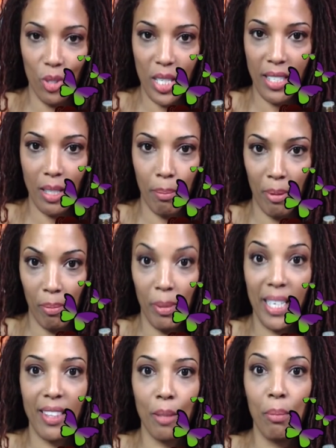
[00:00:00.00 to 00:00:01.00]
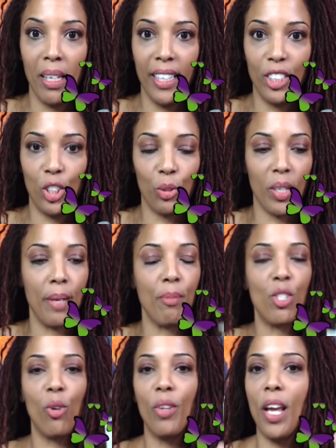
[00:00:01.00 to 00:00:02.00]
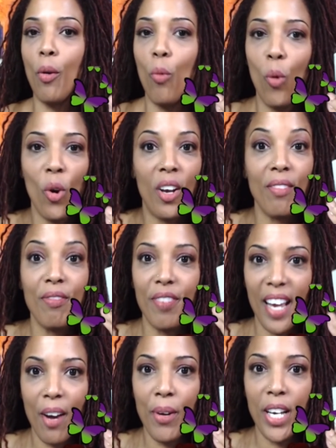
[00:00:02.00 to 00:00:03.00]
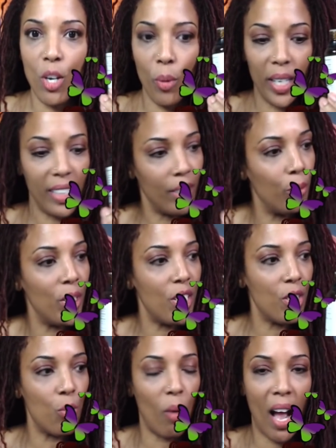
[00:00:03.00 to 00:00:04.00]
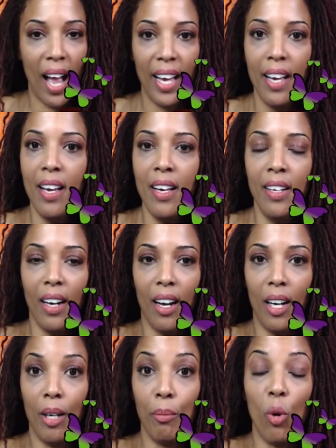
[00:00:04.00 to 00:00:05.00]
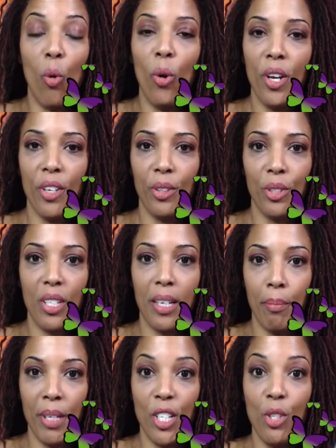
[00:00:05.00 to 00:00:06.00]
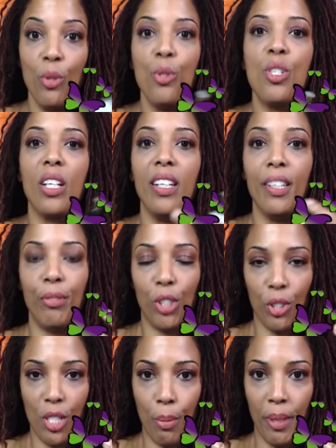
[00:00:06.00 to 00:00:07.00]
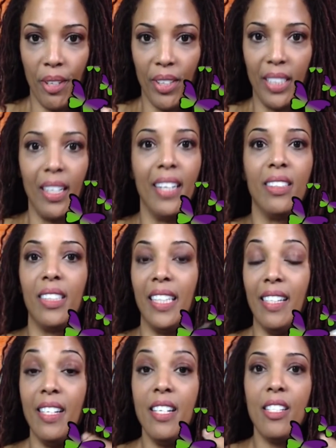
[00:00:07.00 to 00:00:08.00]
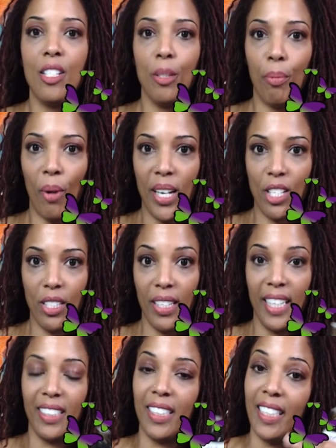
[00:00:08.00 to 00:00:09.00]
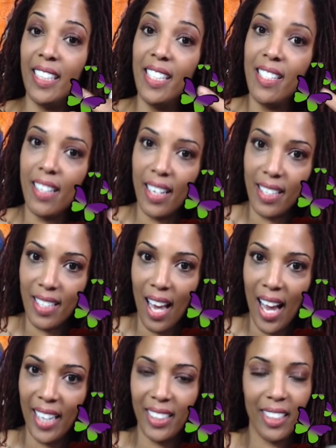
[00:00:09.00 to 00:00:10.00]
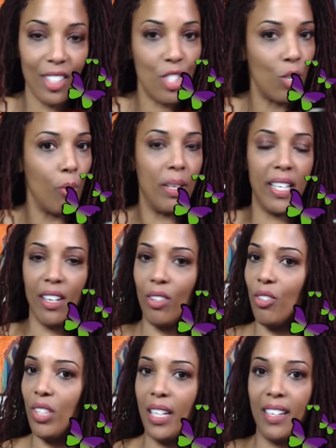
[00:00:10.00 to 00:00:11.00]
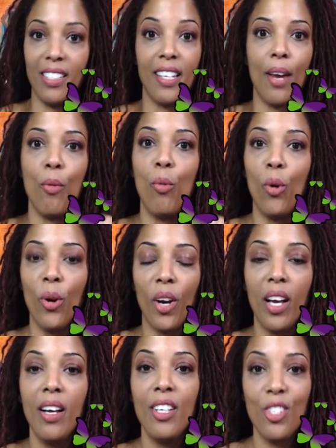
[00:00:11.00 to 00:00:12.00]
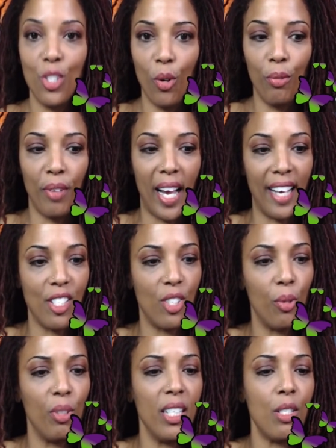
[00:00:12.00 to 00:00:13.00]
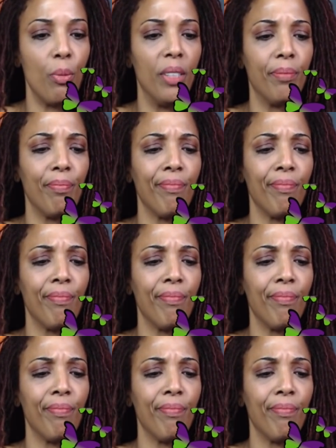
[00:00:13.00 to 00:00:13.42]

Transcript: hit the bloodstream, so they work very quickly, which is why oils can be used to lift your spirit and to ease depression and to ease anxiety and so many other things. They work so fast. So this one,